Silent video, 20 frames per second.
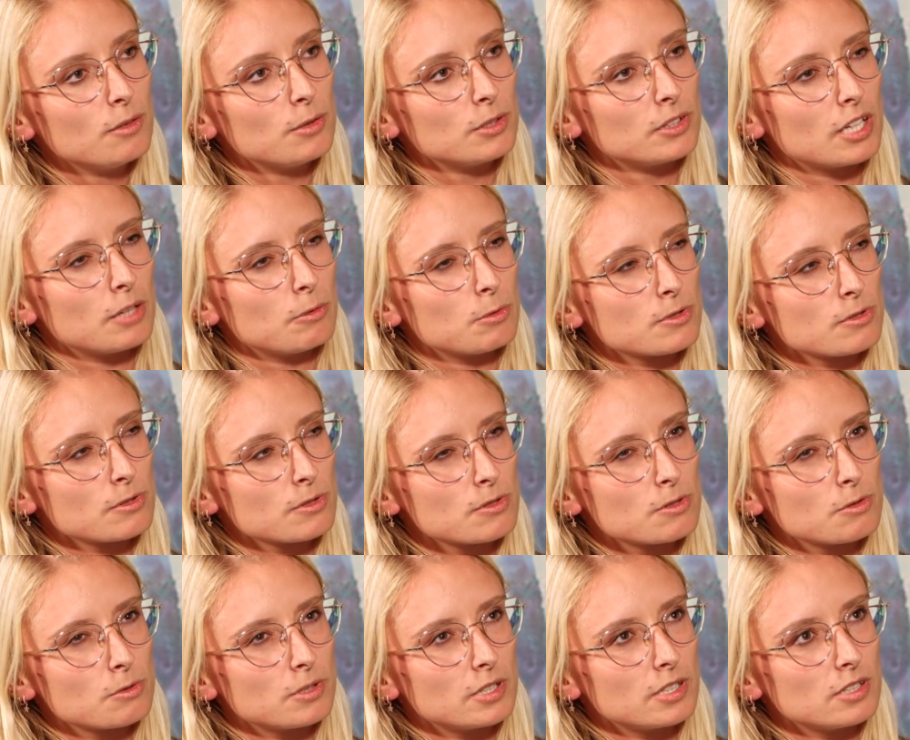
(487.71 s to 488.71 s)
But I was
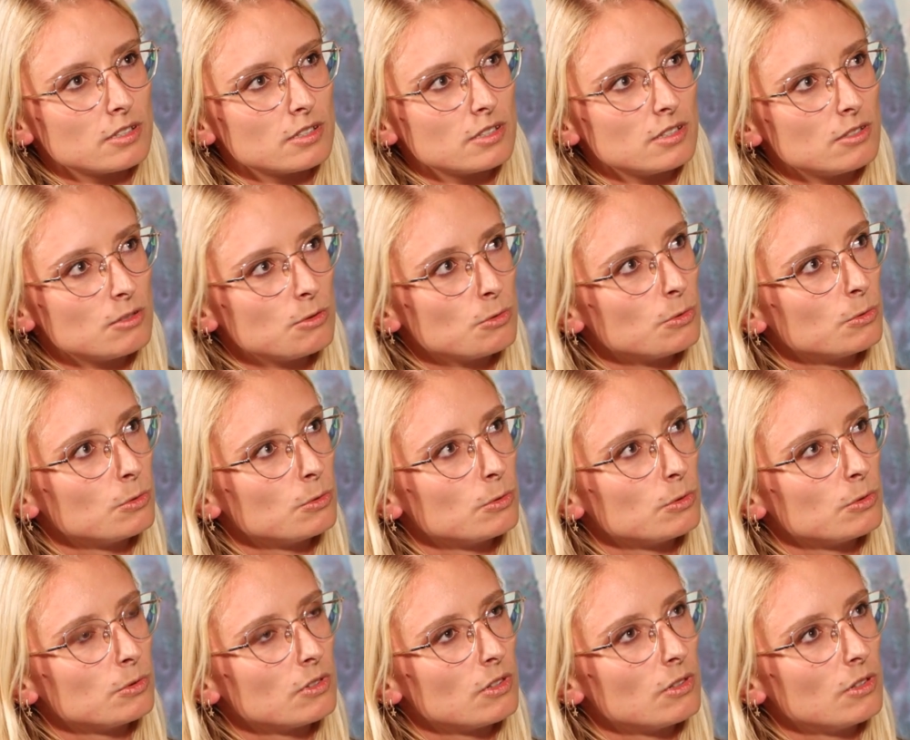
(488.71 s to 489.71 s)
also
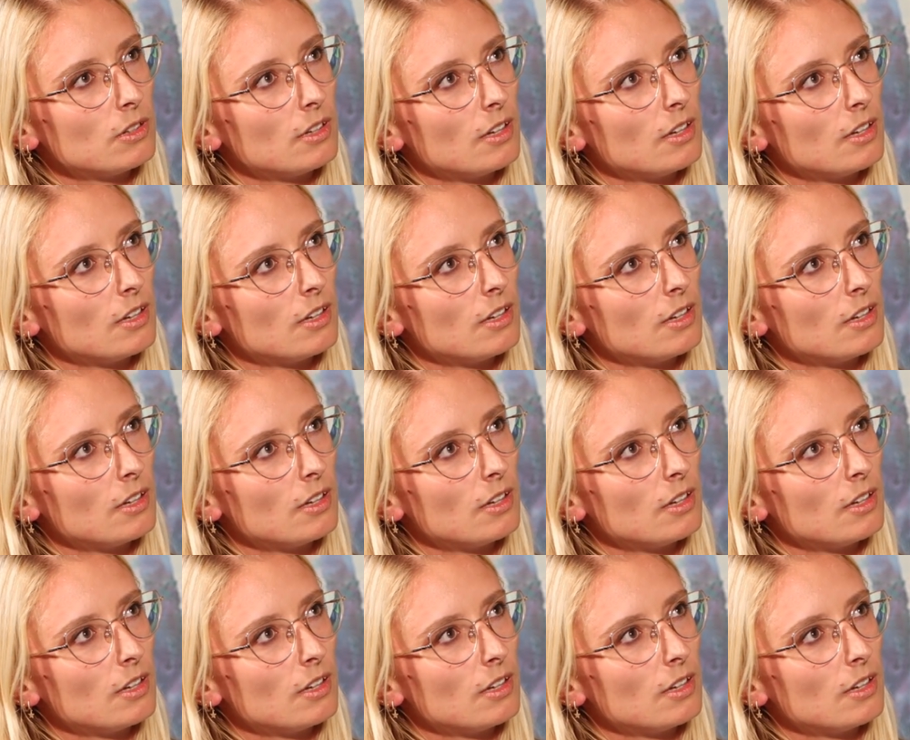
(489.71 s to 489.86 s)
into